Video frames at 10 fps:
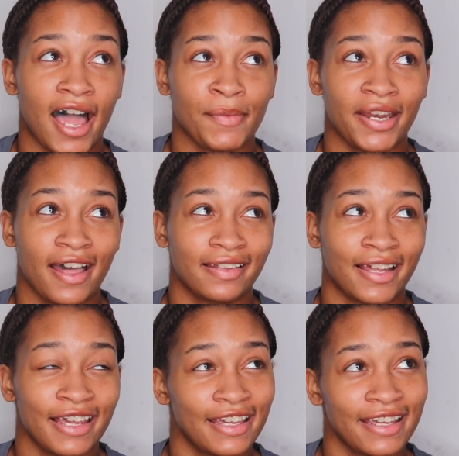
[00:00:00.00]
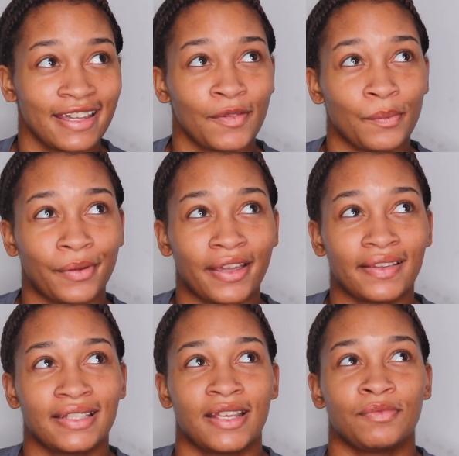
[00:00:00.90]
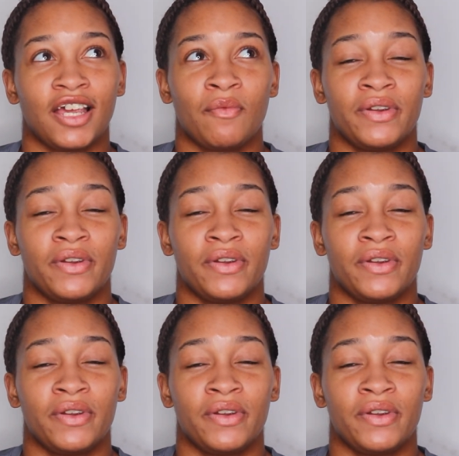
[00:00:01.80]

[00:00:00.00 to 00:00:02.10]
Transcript: I mean, I like it, but at the same time,